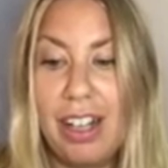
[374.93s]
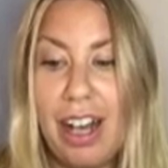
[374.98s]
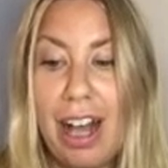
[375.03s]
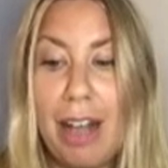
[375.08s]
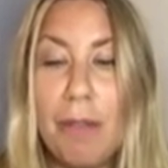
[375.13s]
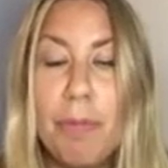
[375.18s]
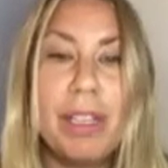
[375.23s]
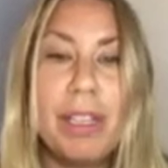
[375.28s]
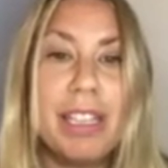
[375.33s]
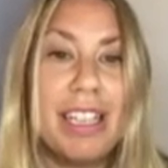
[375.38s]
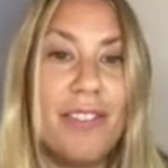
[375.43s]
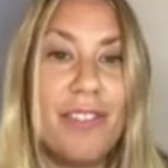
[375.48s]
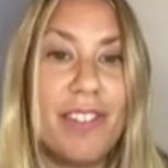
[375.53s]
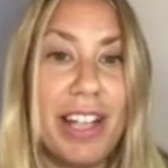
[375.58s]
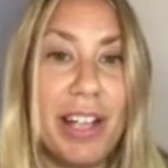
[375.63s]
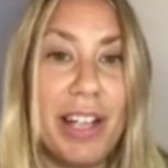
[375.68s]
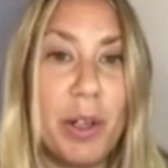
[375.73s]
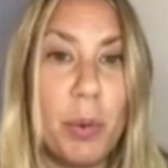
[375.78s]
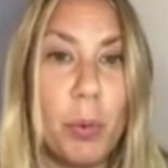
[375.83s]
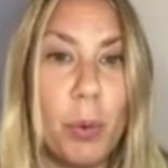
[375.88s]
I believe
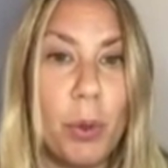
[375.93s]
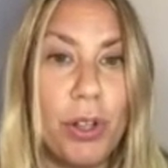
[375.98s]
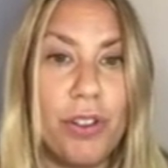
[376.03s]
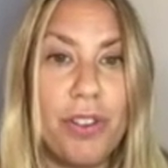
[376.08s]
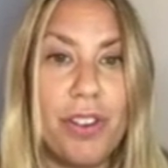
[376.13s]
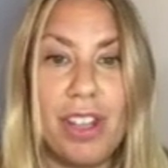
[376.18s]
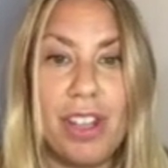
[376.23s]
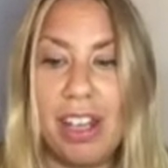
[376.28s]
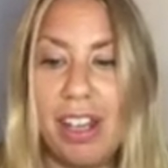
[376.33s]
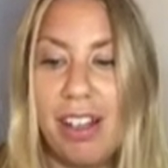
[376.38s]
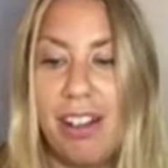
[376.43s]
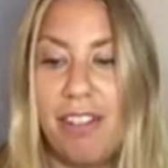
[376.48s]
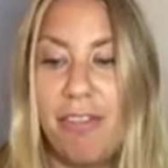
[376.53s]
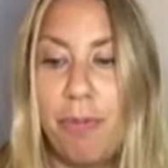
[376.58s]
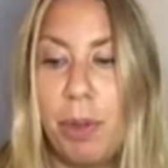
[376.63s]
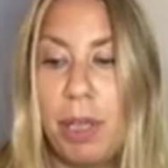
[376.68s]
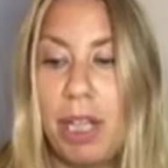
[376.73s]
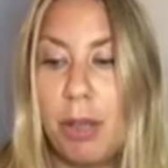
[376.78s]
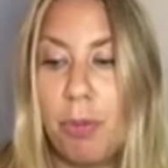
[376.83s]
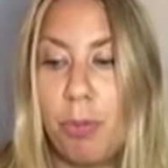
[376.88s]
they are worthy of
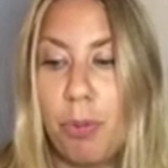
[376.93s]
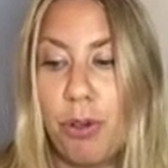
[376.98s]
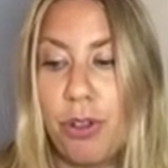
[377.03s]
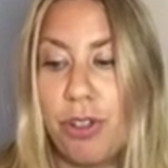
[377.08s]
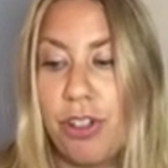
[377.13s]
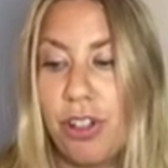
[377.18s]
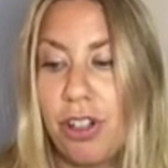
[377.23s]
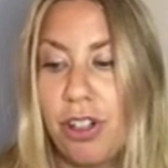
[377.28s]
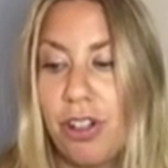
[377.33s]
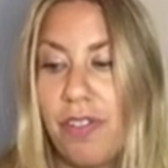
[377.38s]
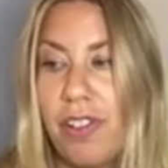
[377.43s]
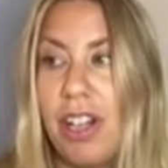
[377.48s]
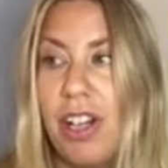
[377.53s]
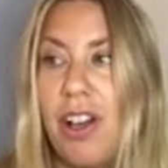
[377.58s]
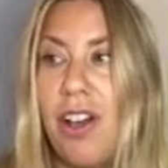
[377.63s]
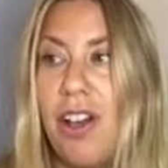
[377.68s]
being preserved